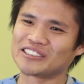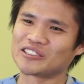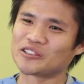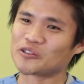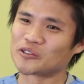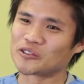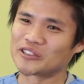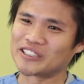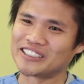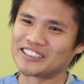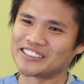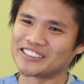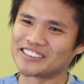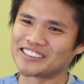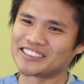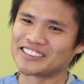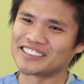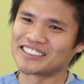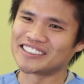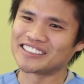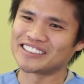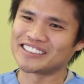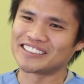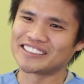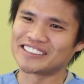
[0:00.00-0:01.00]

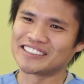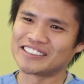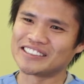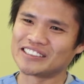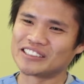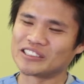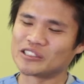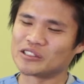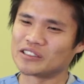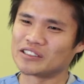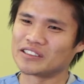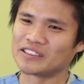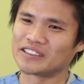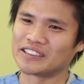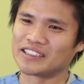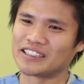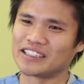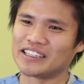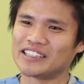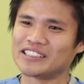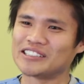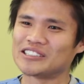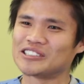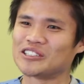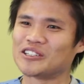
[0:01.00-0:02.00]
cookies.
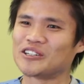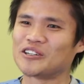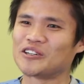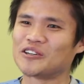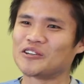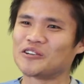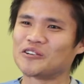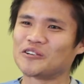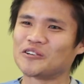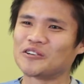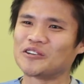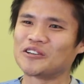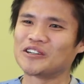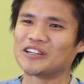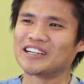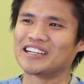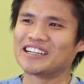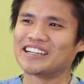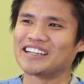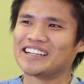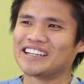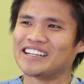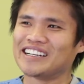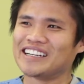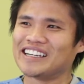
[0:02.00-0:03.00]
So
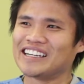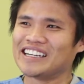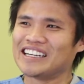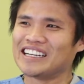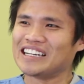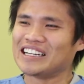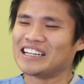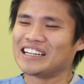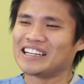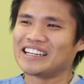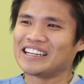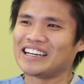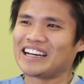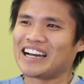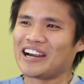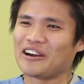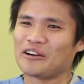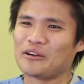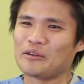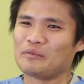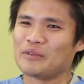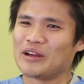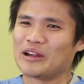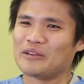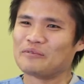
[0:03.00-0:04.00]
I
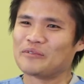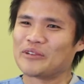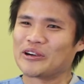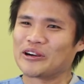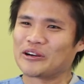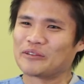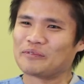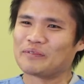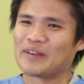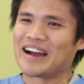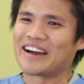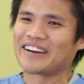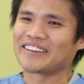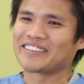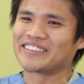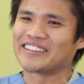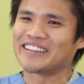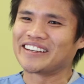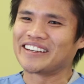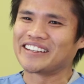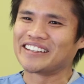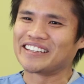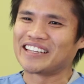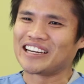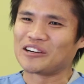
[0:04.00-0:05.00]
remember back
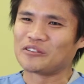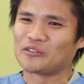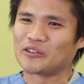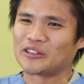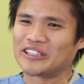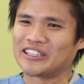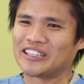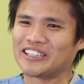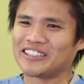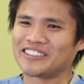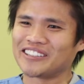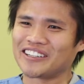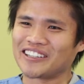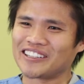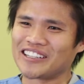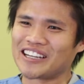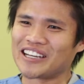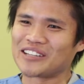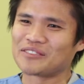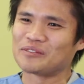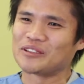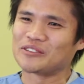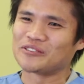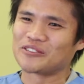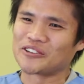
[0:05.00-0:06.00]
then I would eat a
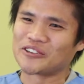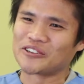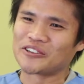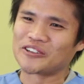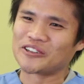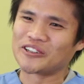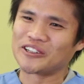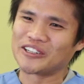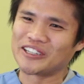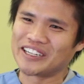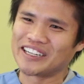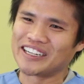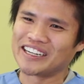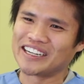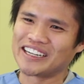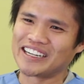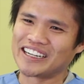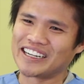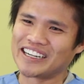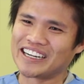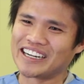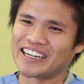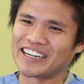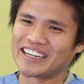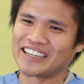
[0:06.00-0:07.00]
lot before
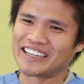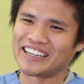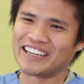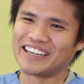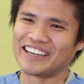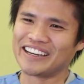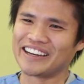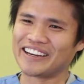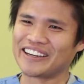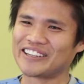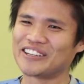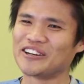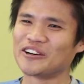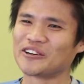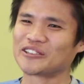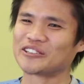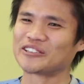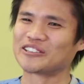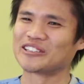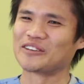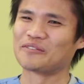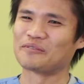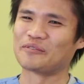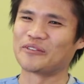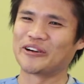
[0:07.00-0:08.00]
I go
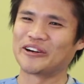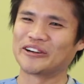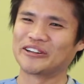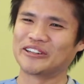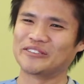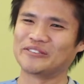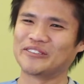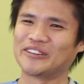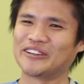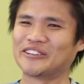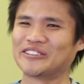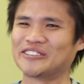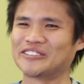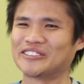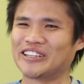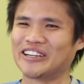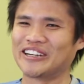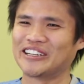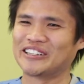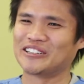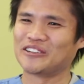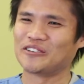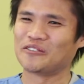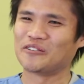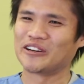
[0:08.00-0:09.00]
to the party because
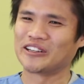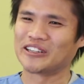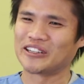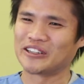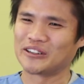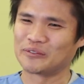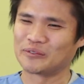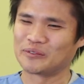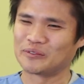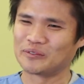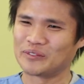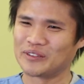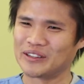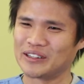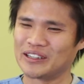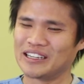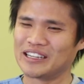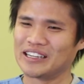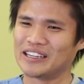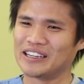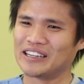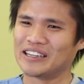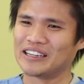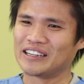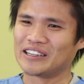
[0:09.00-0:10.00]
I know what I'm
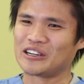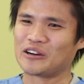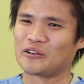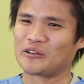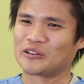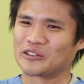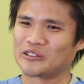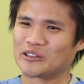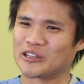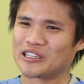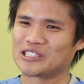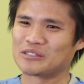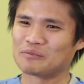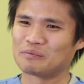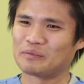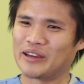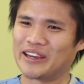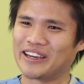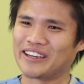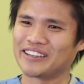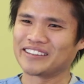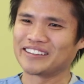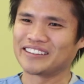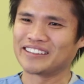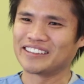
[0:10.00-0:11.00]
going to
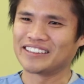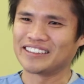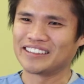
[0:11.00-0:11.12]
expect.